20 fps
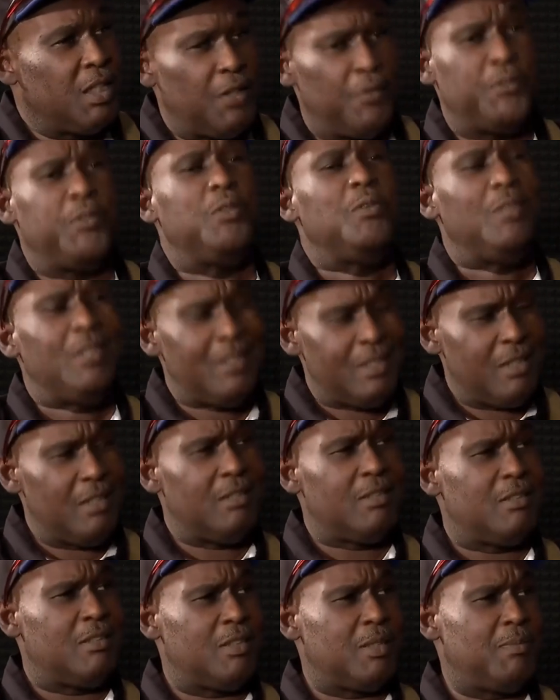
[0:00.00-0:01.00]
if you
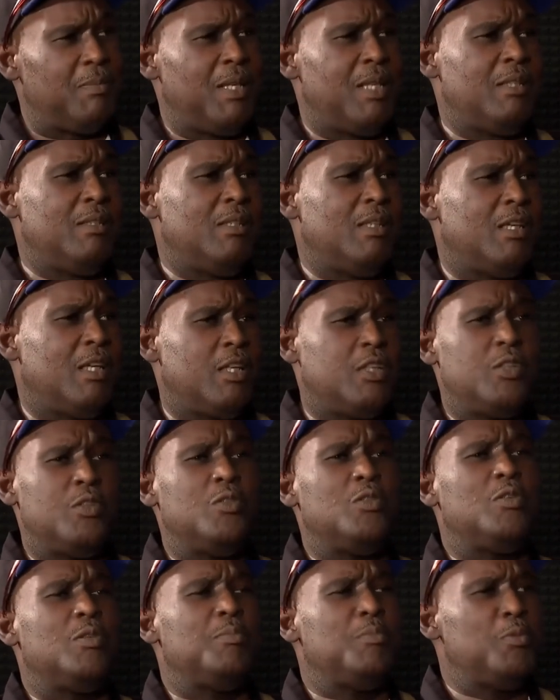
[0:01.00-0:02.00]
listen to this band and
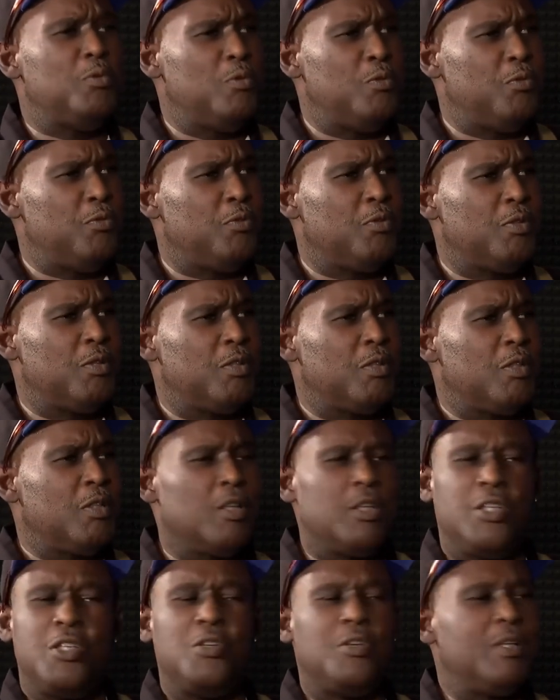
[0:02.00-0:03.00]
you don't move,
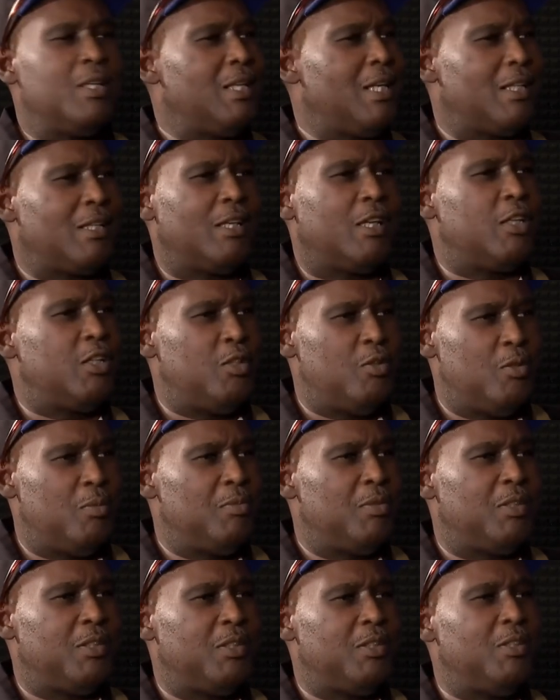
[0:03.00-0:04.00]
you're not a
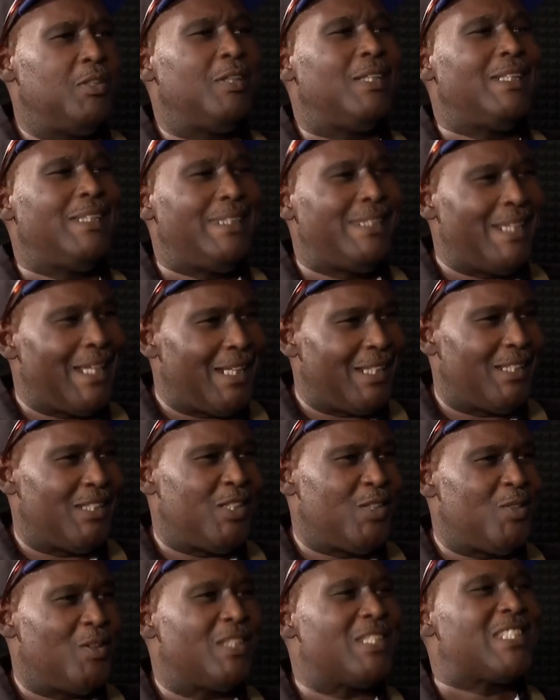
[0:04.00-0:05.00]
human. You're dead.
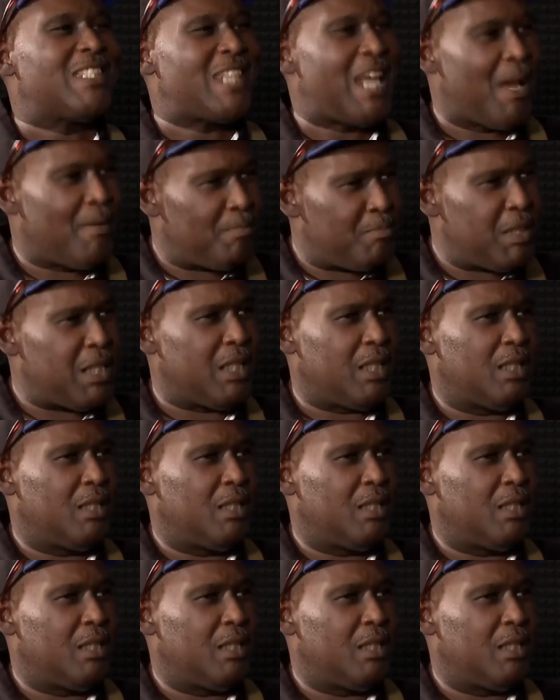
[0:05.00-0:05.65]
You're a zombie.